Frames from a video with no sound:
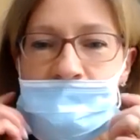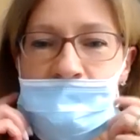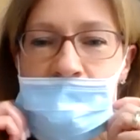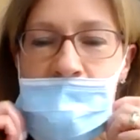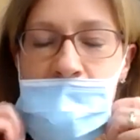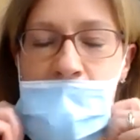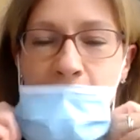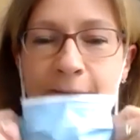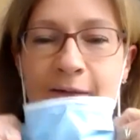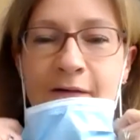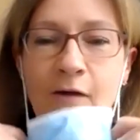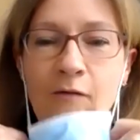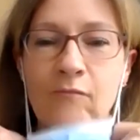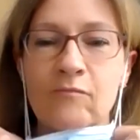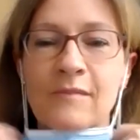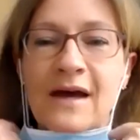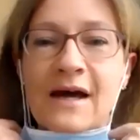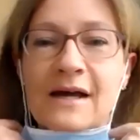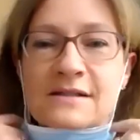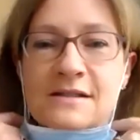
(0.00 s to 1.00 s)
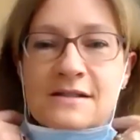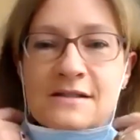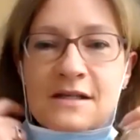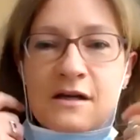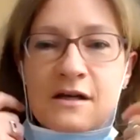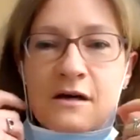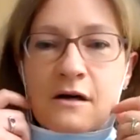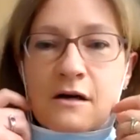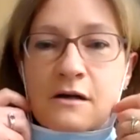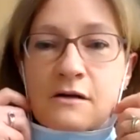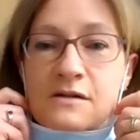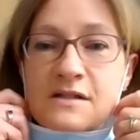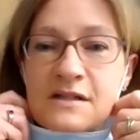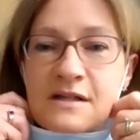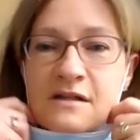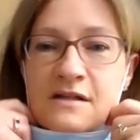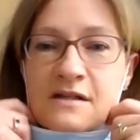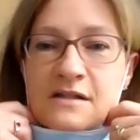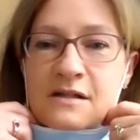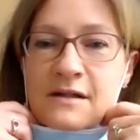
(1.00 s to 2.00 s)
here, masks here. You
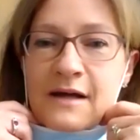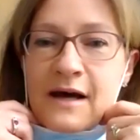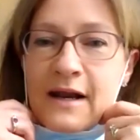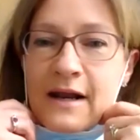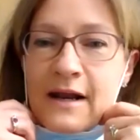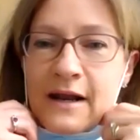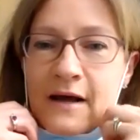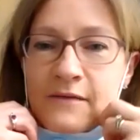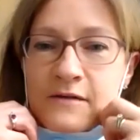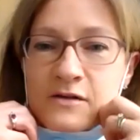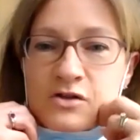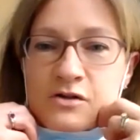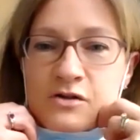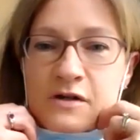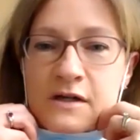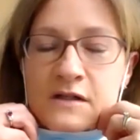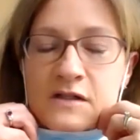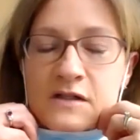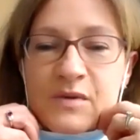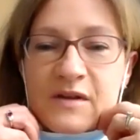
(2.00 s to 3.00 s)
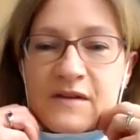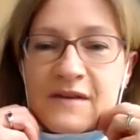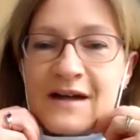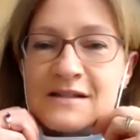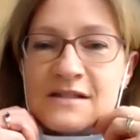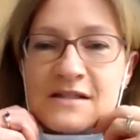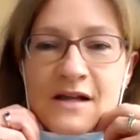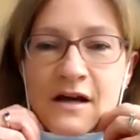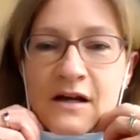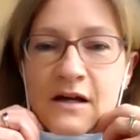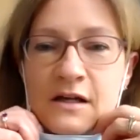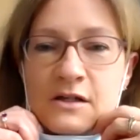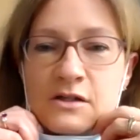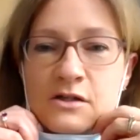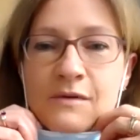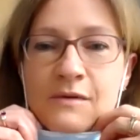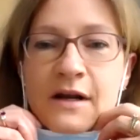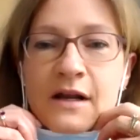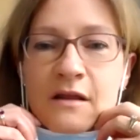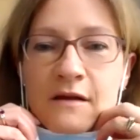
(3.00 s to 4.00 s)
see this a lot on the streets, but that's not going to
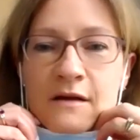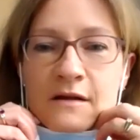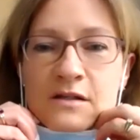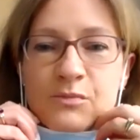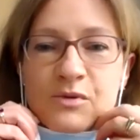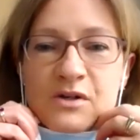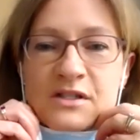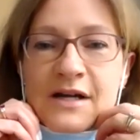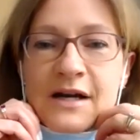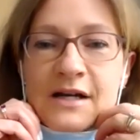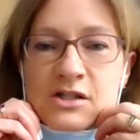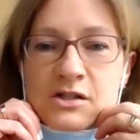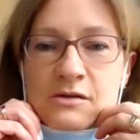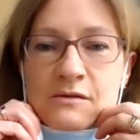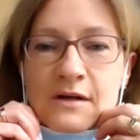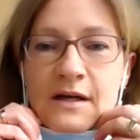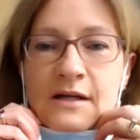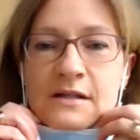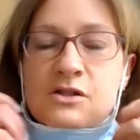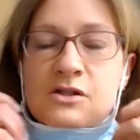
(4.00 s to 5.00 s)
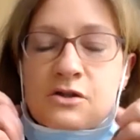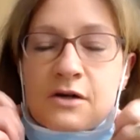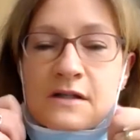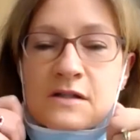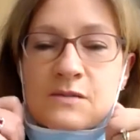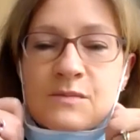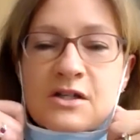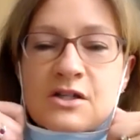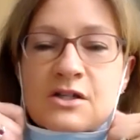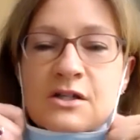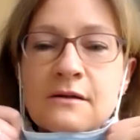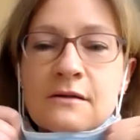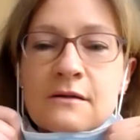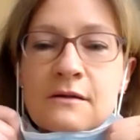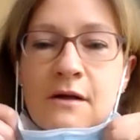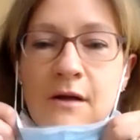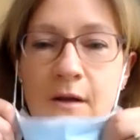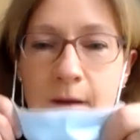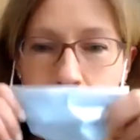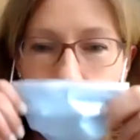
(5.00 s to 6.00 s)
do anything to protect you against transmission.
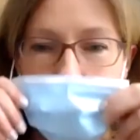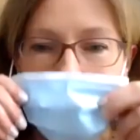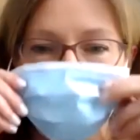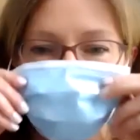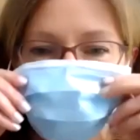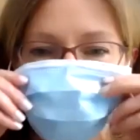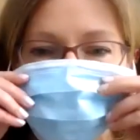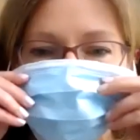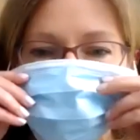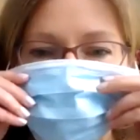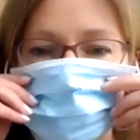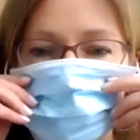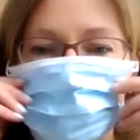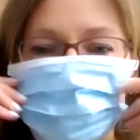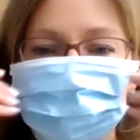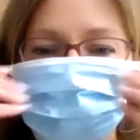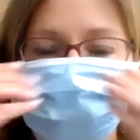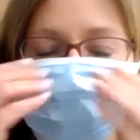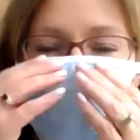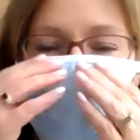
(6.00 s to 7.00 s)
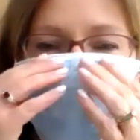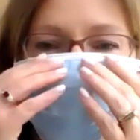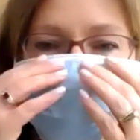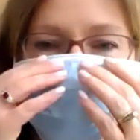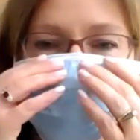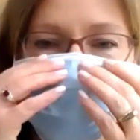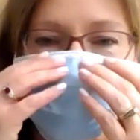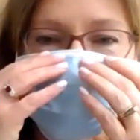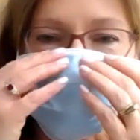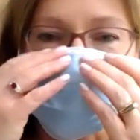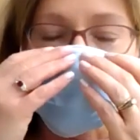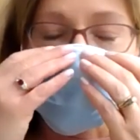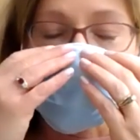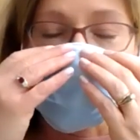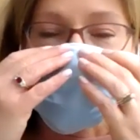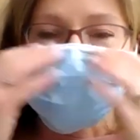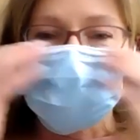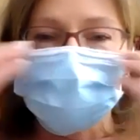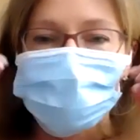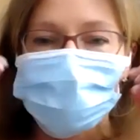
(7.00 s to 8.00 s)
So a couple of
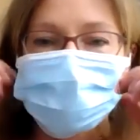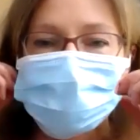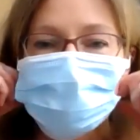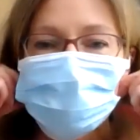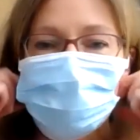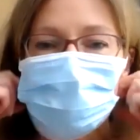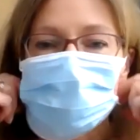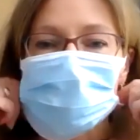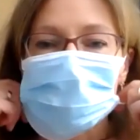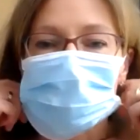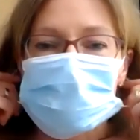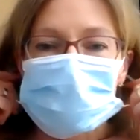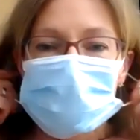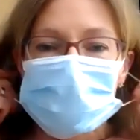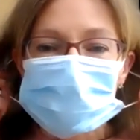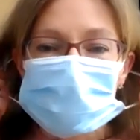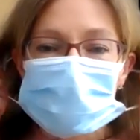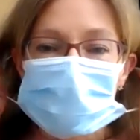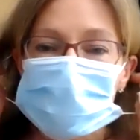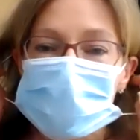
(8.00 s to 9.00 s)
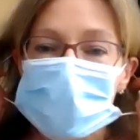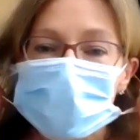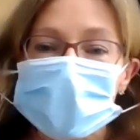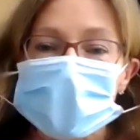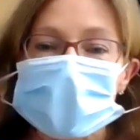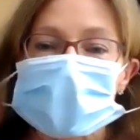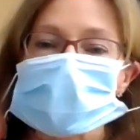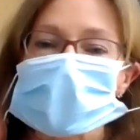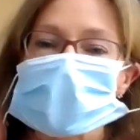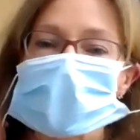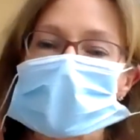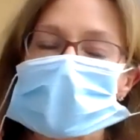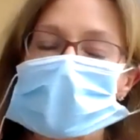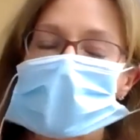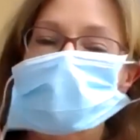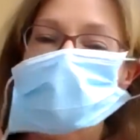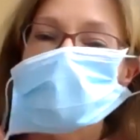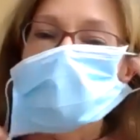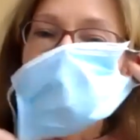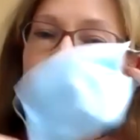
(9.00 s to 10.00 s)
tricks that you can do if you are like me and
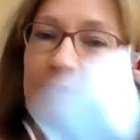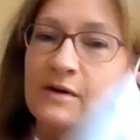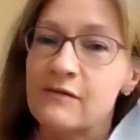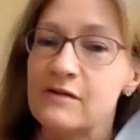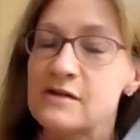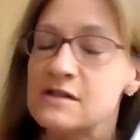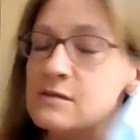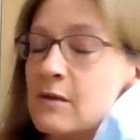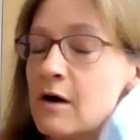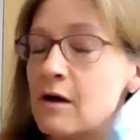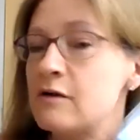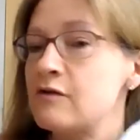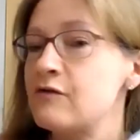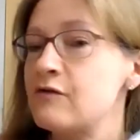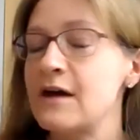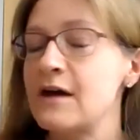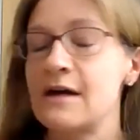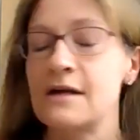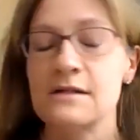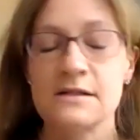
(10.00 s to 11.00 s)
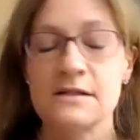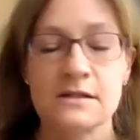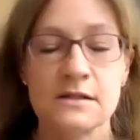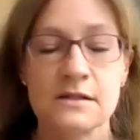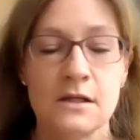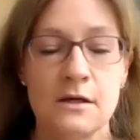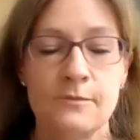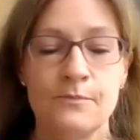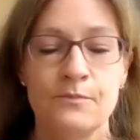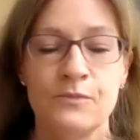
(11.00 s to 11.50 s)
have a little bit of a smaller face.